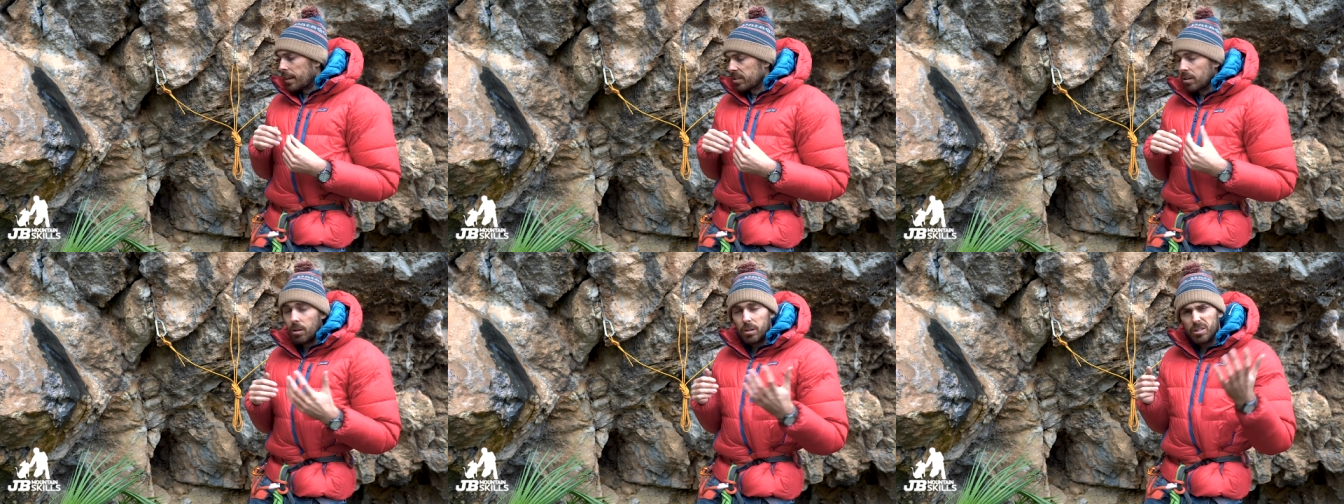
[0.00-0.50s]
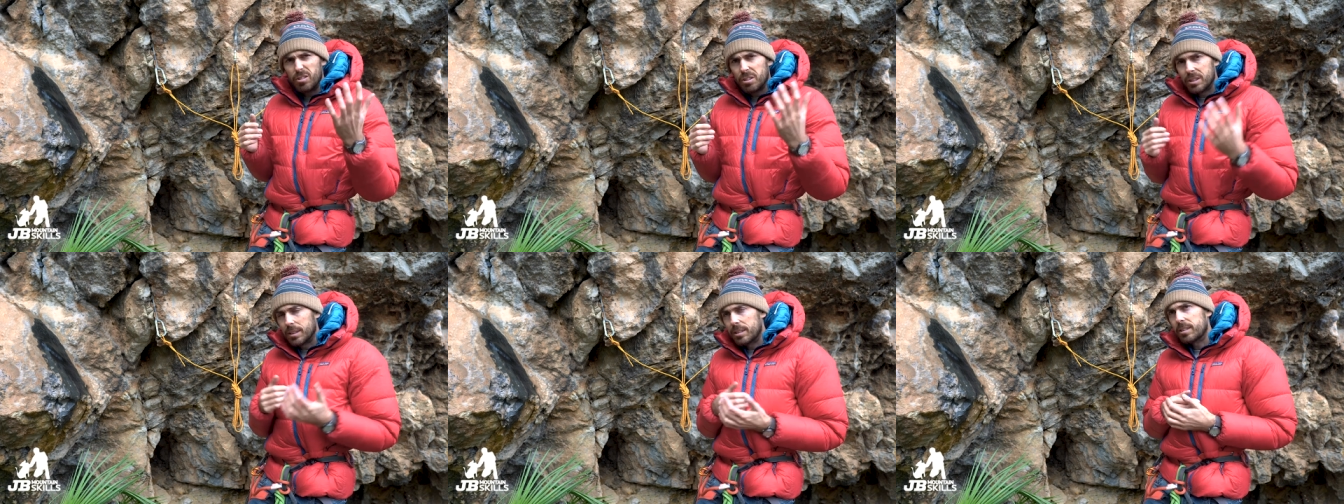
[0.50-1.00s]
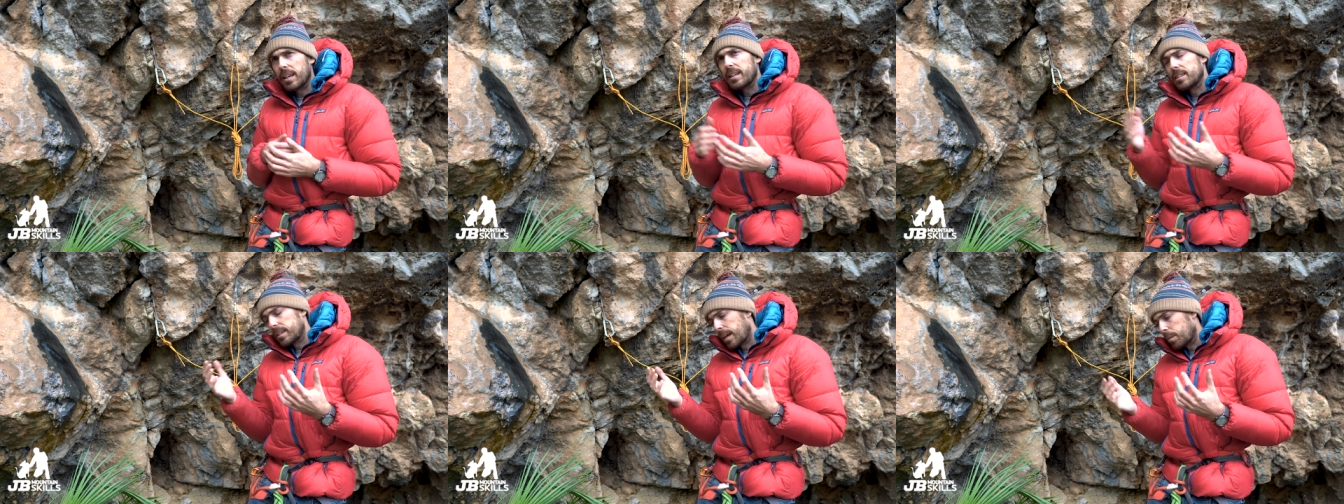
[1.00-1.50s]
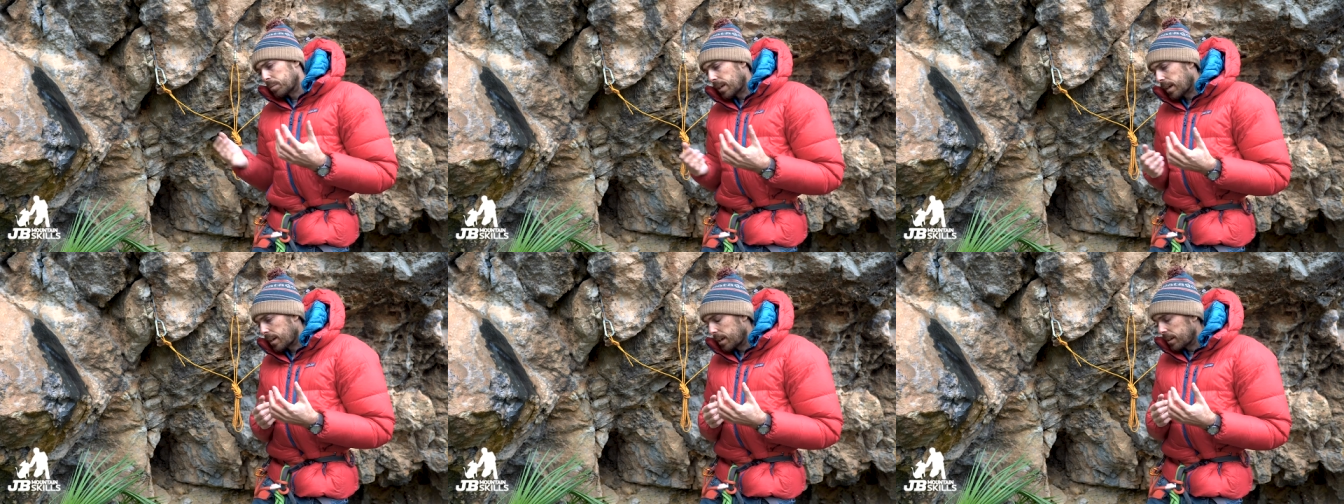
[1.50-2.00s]
So longer routes in the States, the Alps,
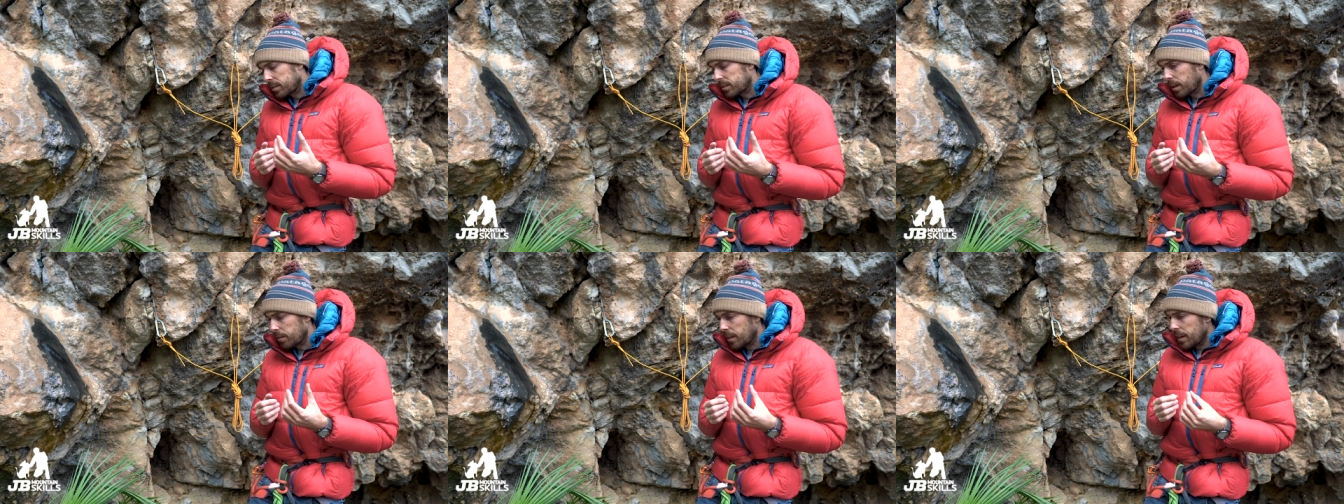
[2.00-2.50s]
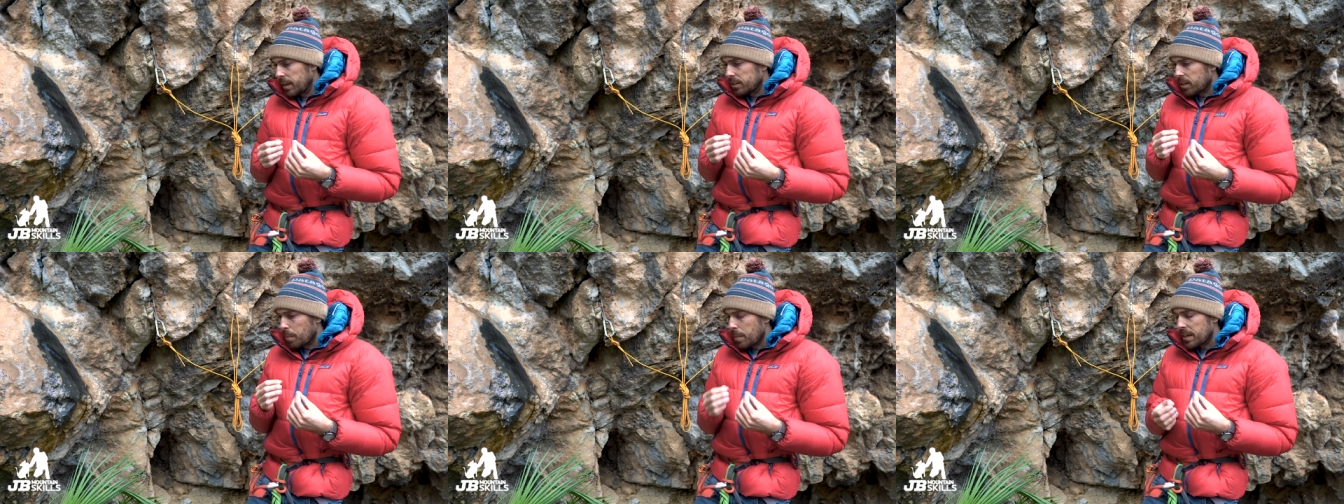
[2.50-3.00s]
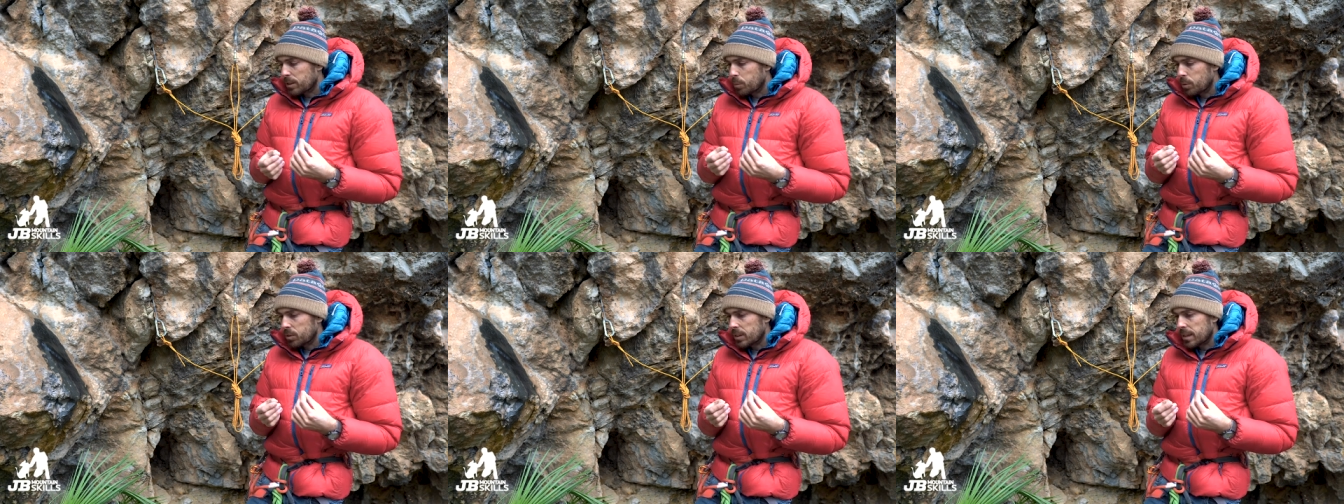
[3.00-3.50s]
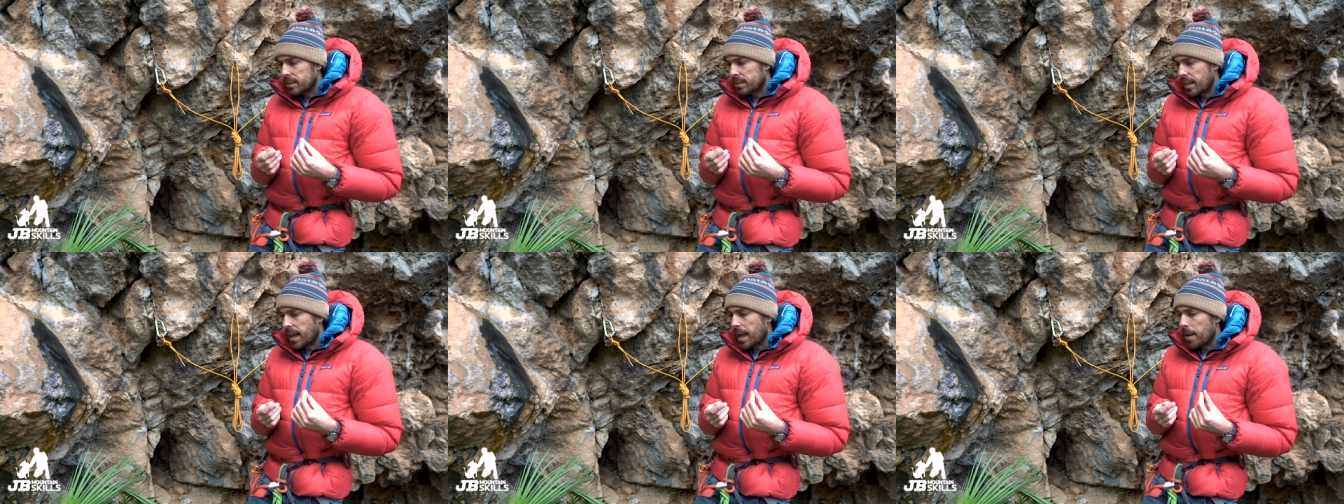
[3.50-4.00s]
that kind of stuff. So it makes more
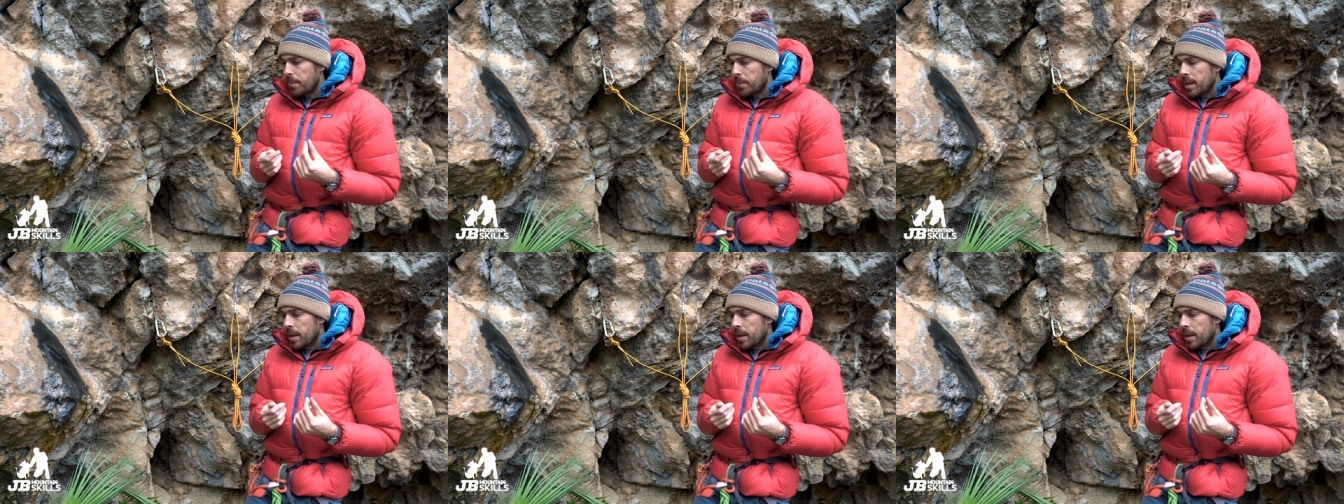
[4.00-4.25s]
sense there.